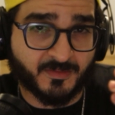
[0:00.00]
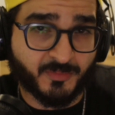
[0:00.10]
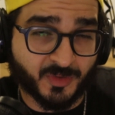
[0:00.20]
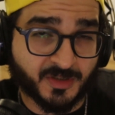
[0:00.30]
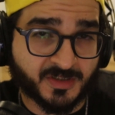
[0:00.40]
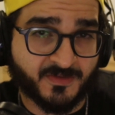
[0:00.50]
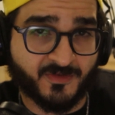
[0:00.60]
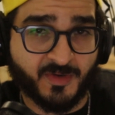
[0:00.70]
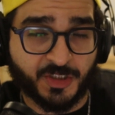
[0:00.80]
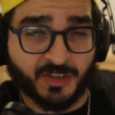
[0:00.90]
bullish
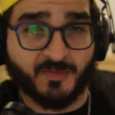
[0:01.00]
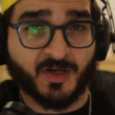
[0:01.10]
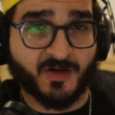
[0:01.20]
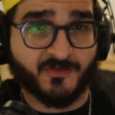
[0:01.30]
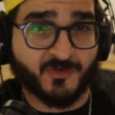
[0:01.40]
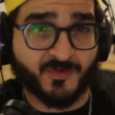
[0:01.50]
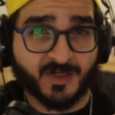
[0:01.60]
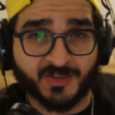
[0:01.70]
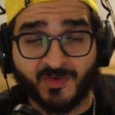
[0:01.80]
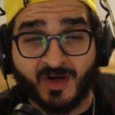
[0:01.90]
information coming out of
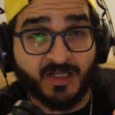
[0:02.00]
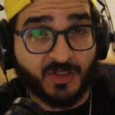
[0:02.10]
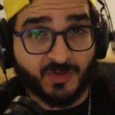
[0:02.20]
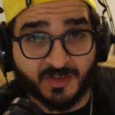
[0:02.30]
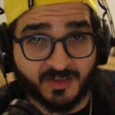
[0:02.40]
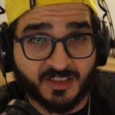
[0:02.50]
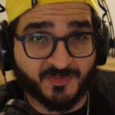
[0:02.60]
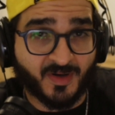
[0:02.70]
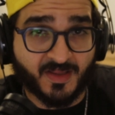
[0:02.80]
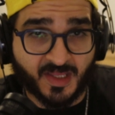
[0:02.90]
Forex or any utilities
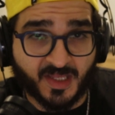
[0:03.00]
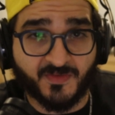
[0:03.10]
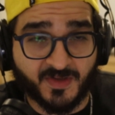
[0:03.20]
by the end of the year.